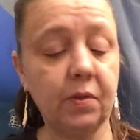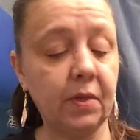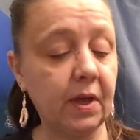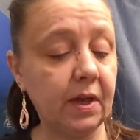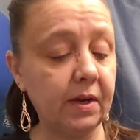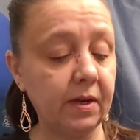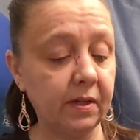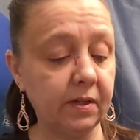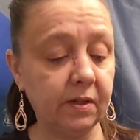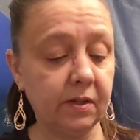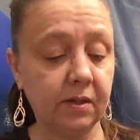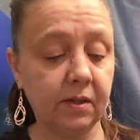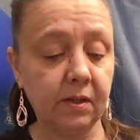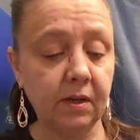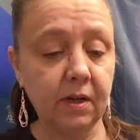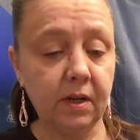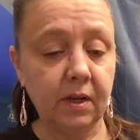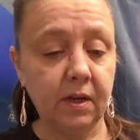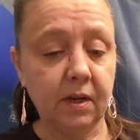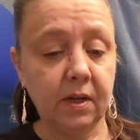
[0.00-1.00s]
That is
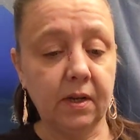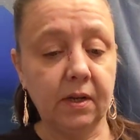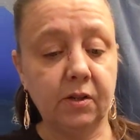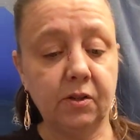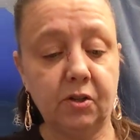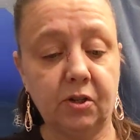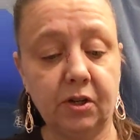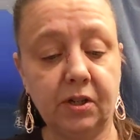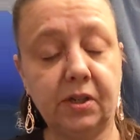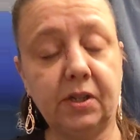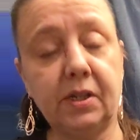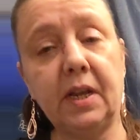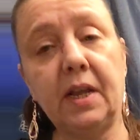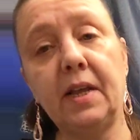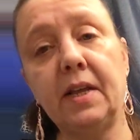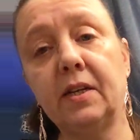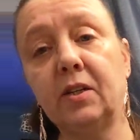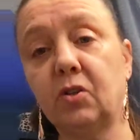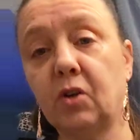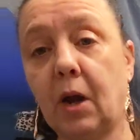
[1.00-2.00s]
just
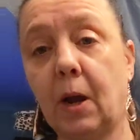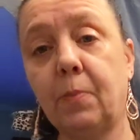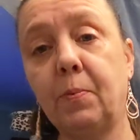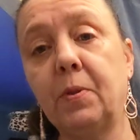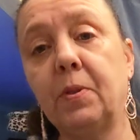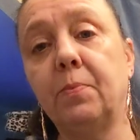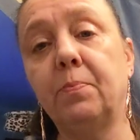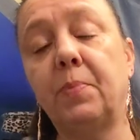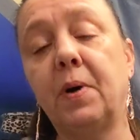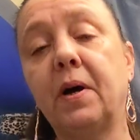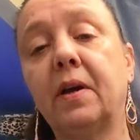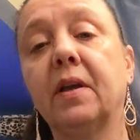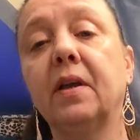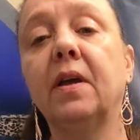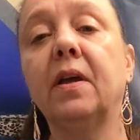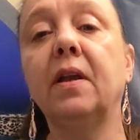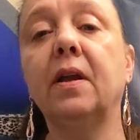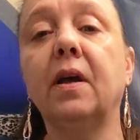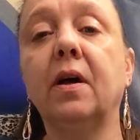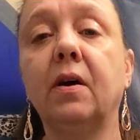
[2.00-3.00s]
a drop in the bucket